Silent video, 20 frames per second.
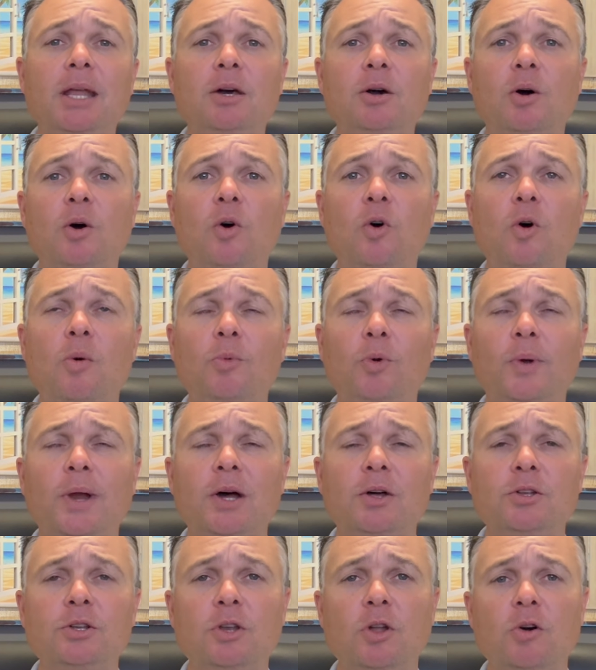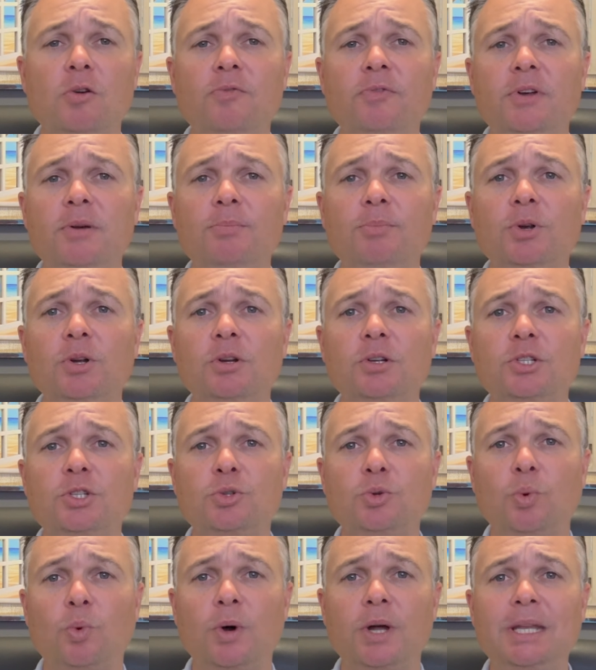a home around November
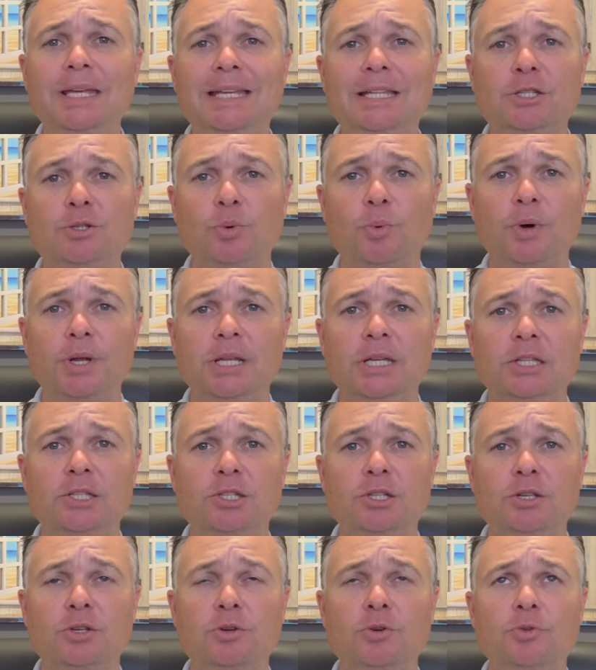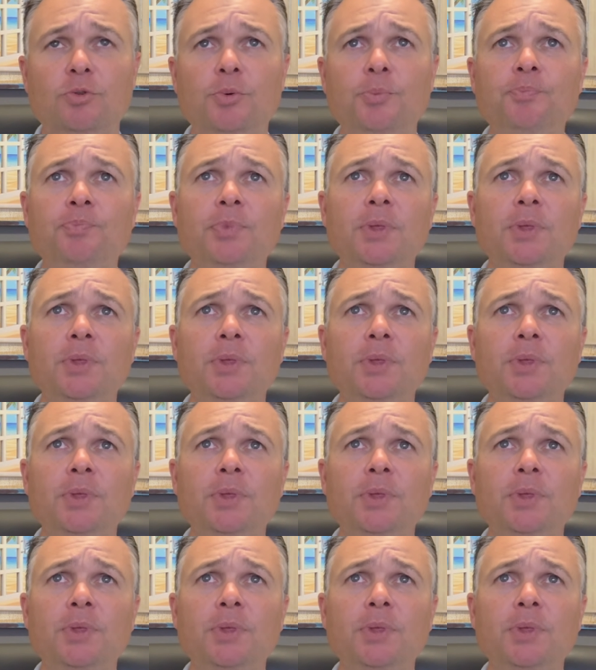2022,